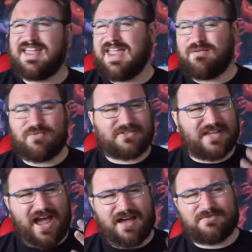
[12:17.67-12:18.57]
It
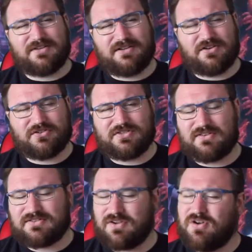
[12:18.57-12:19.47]
was absolutely
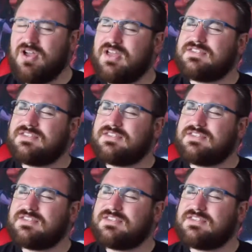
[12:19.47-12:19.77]
nonsensical.